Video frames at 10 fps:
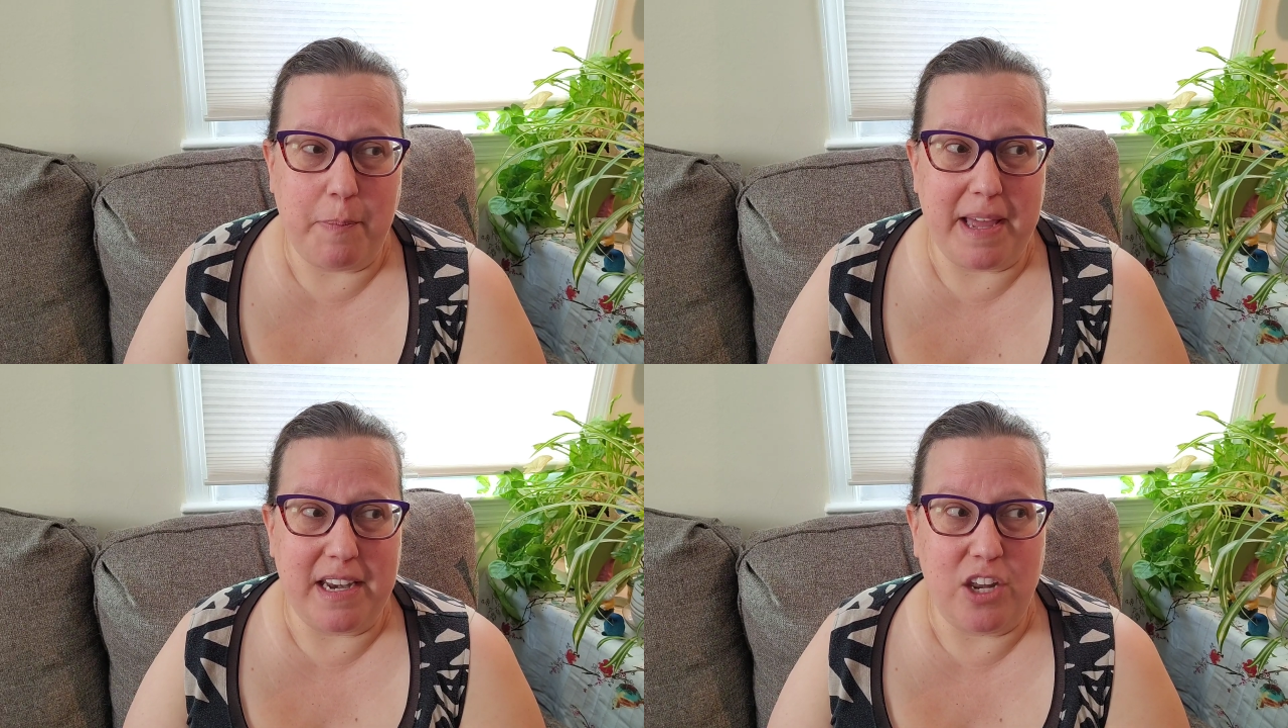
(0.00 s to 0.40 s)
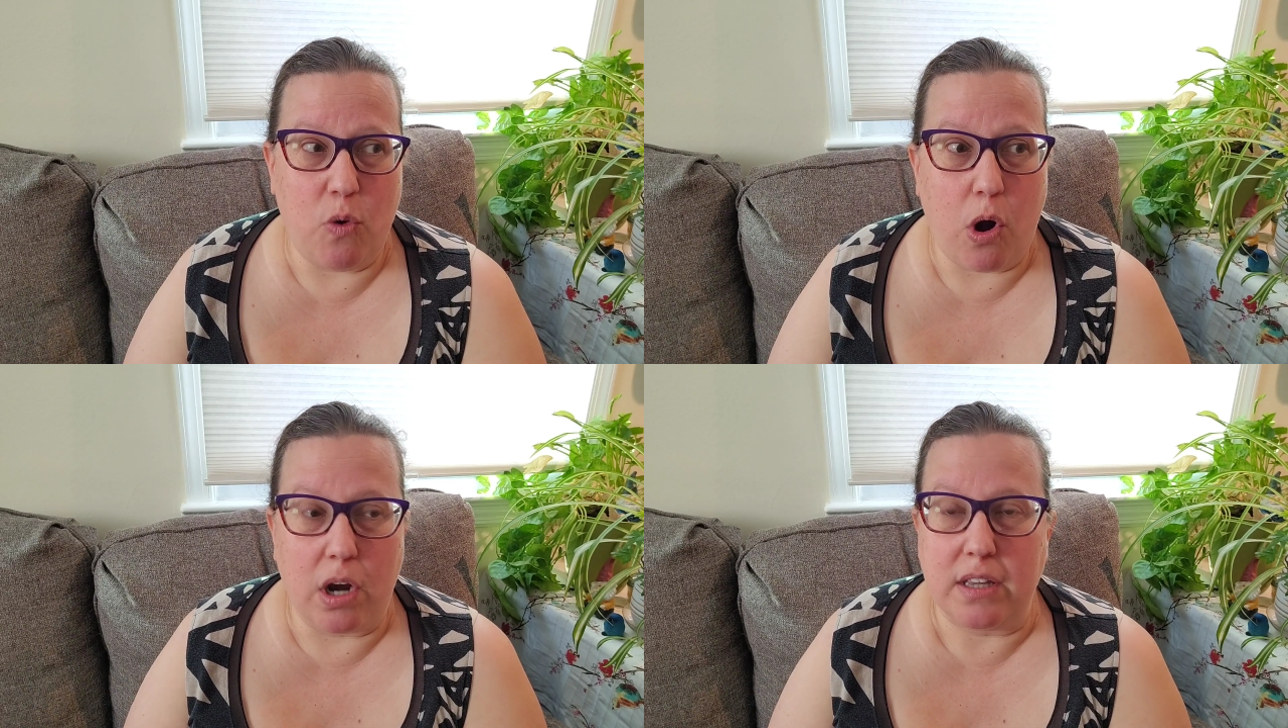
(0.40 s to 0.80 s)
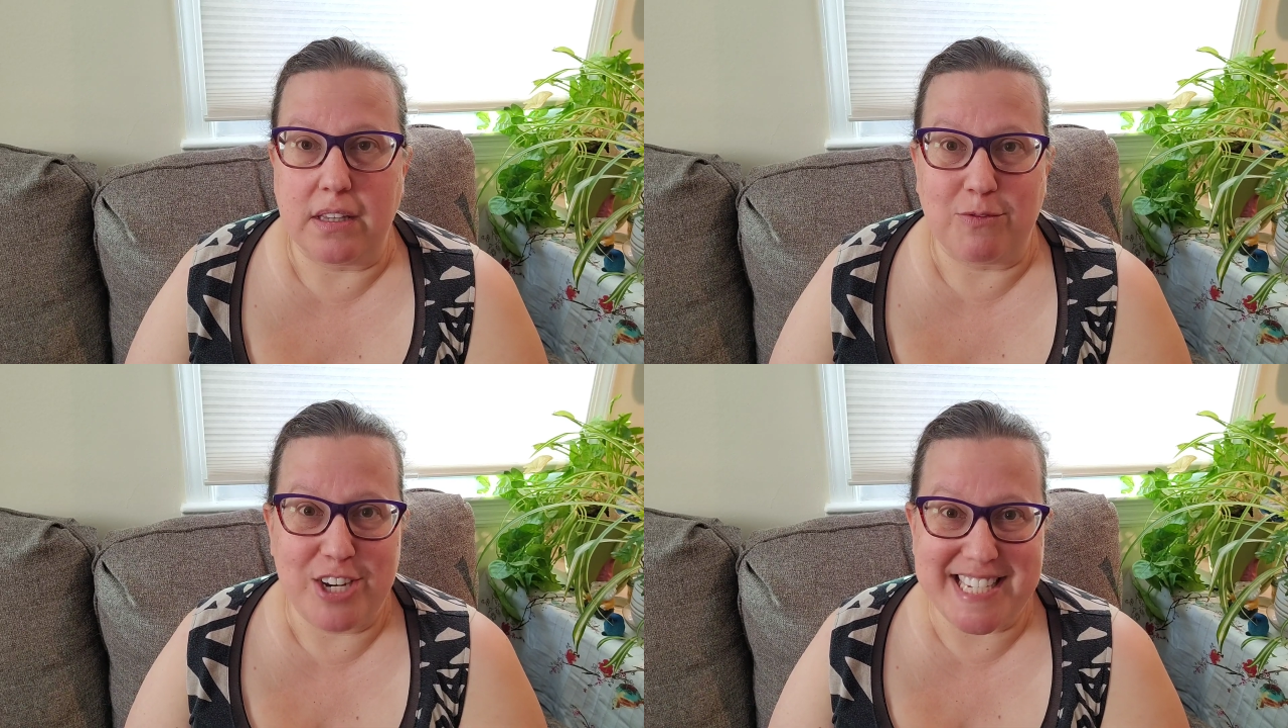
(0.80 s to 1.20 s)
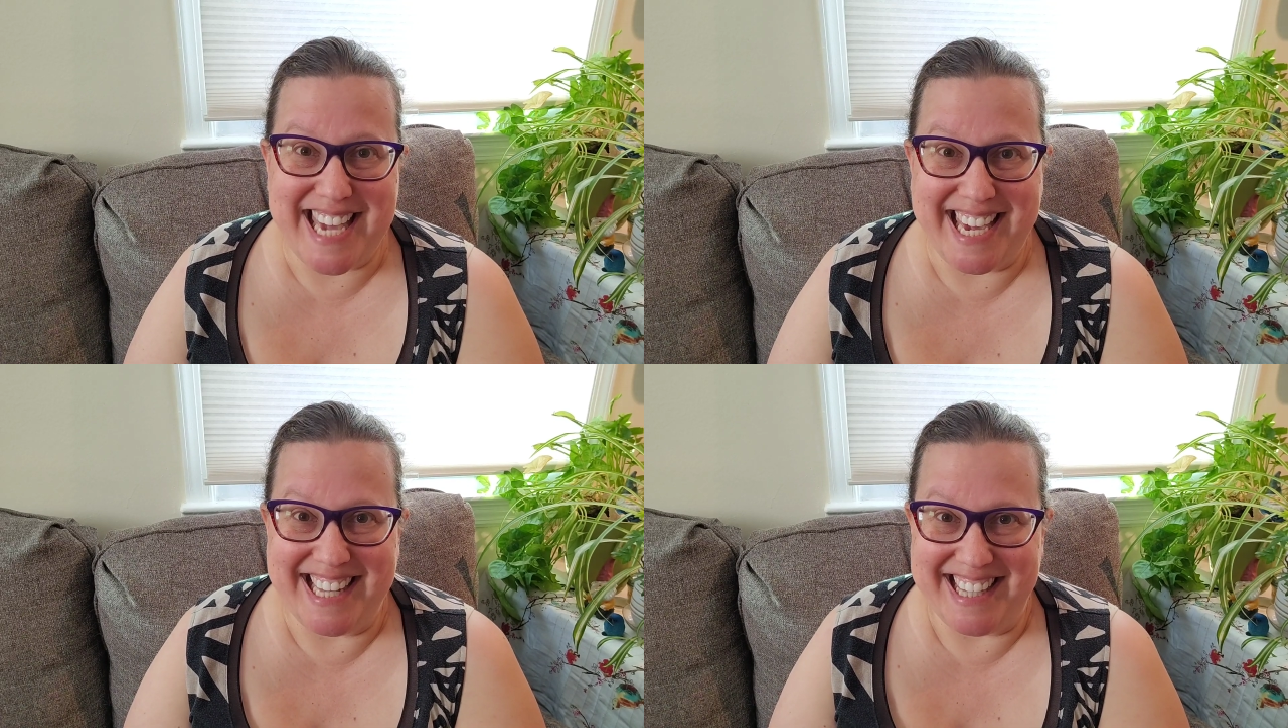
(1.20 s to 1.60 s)
but you are
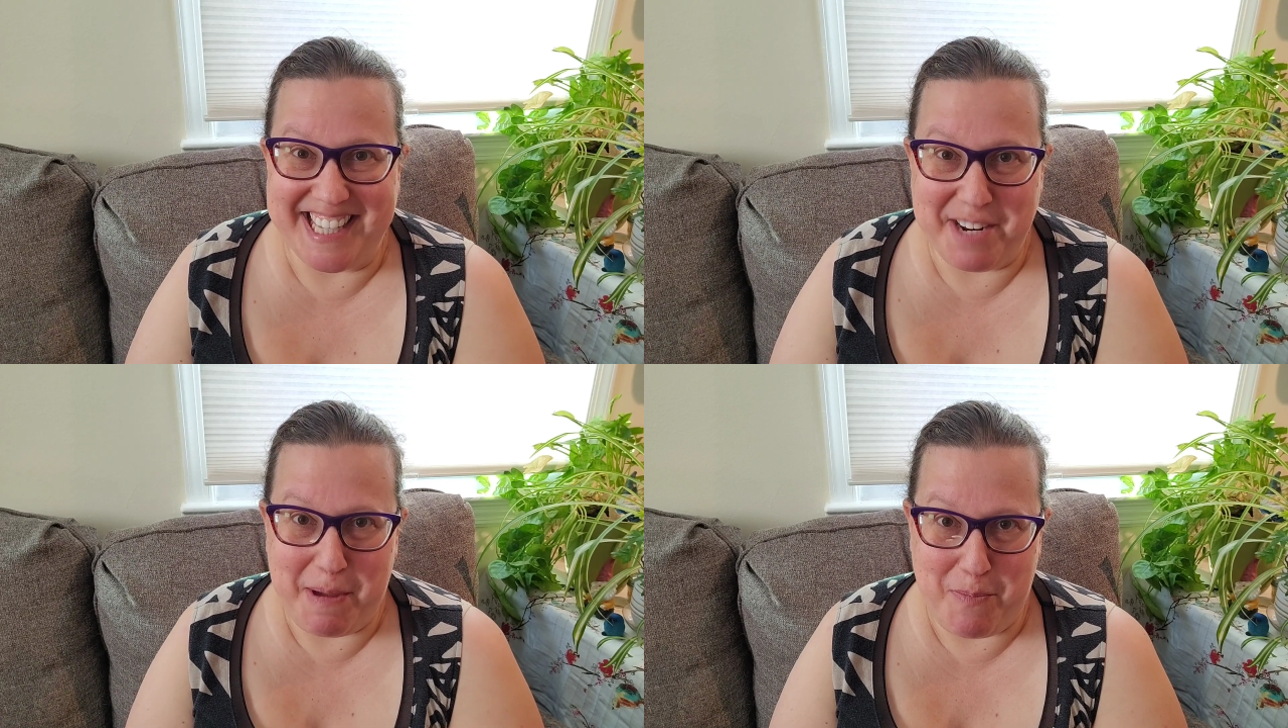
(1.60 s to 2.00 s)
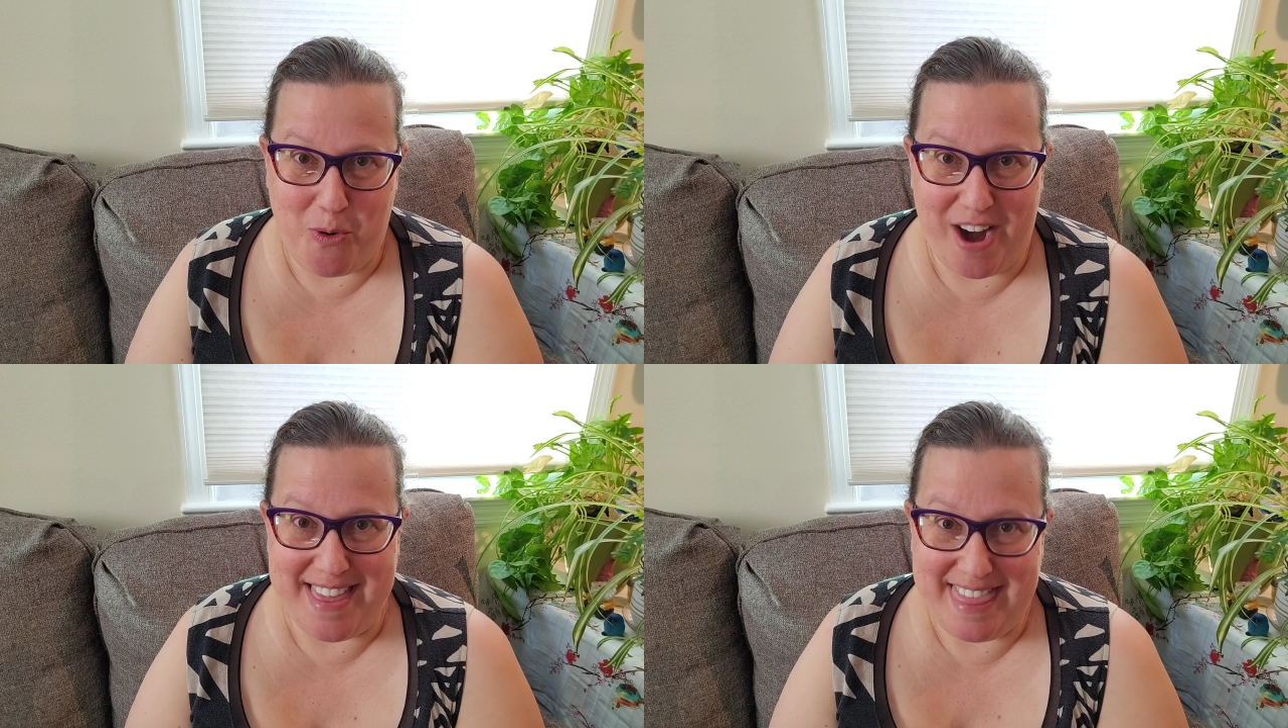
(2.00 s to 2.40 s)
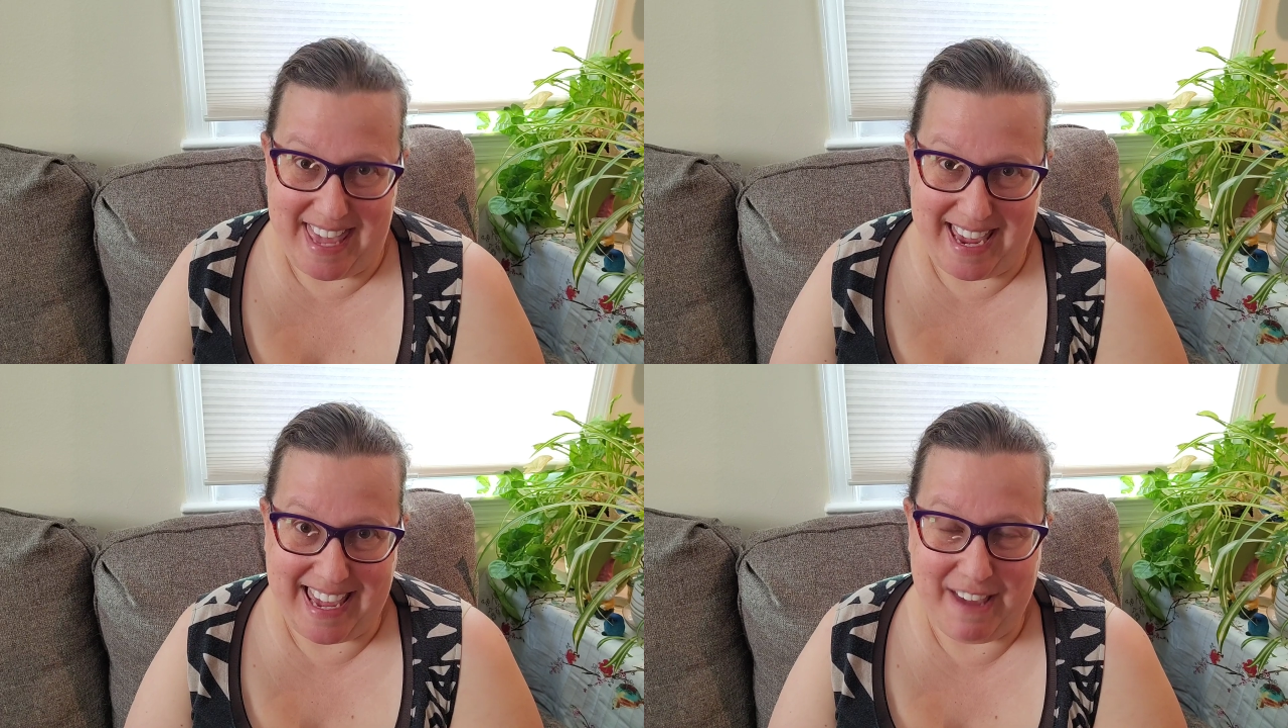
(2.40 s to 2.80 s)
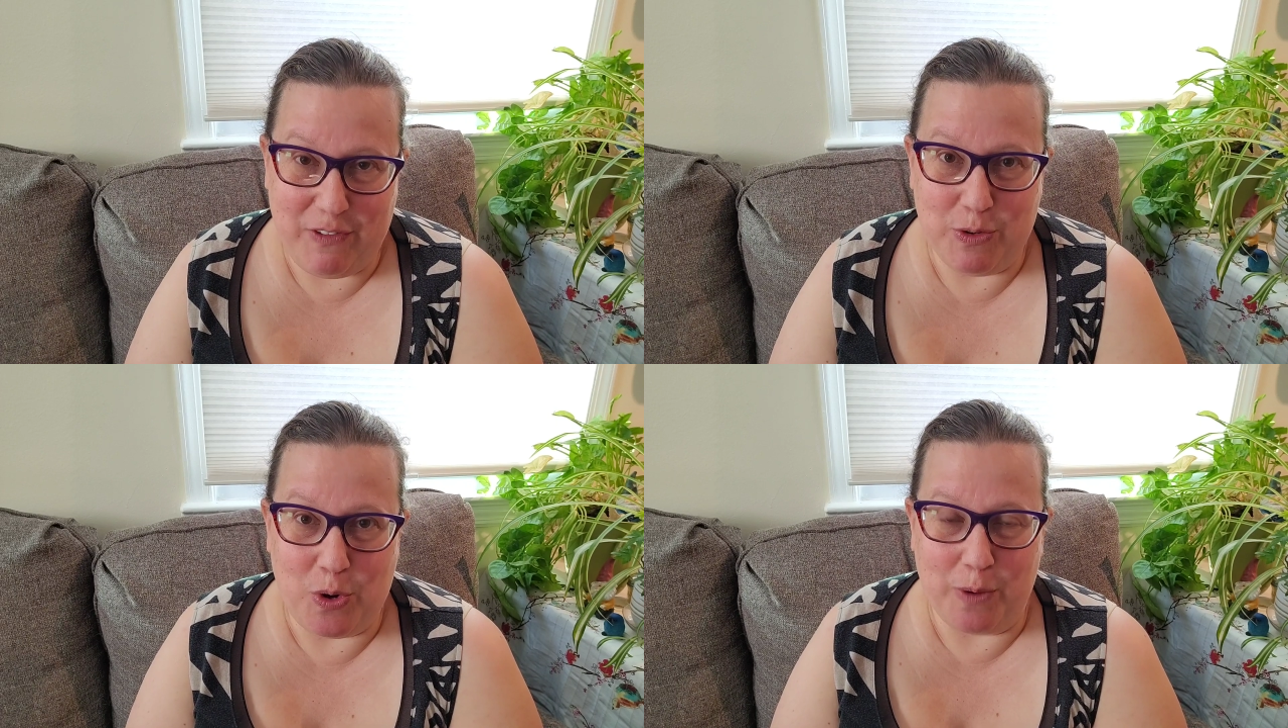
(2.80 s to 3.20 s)
risking it a little bit more, I think, if
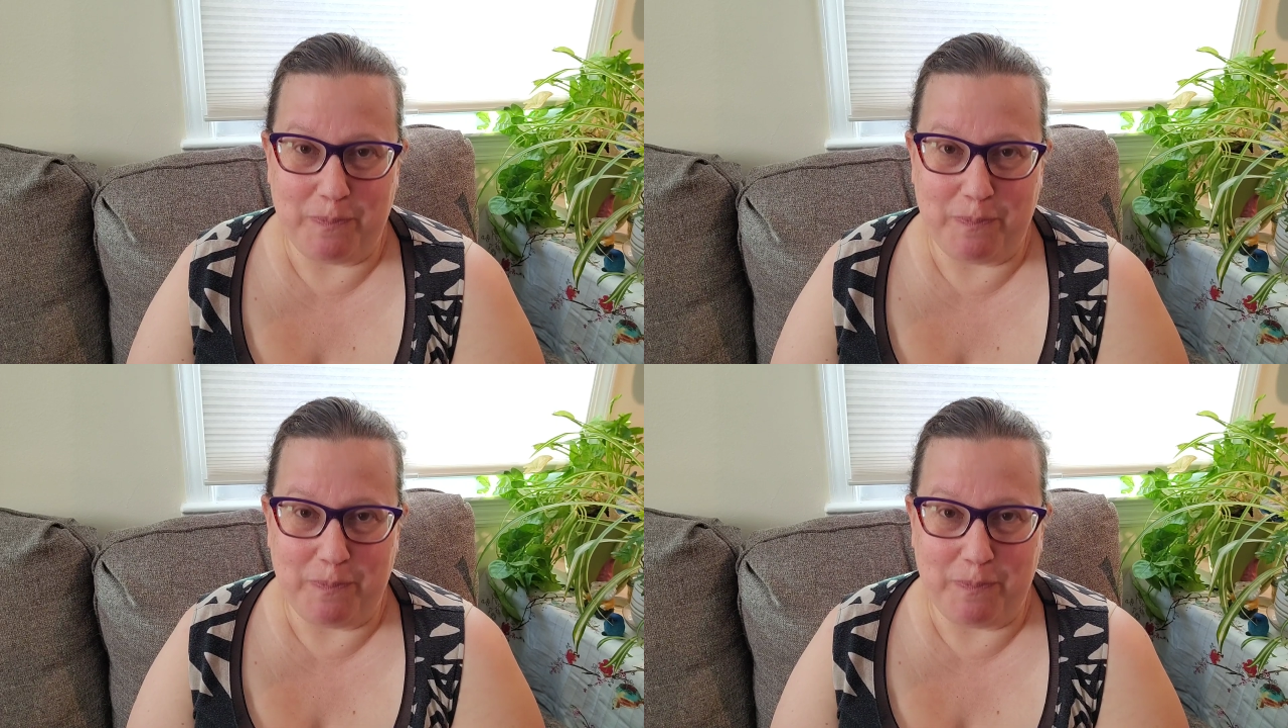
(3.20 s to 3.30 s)
you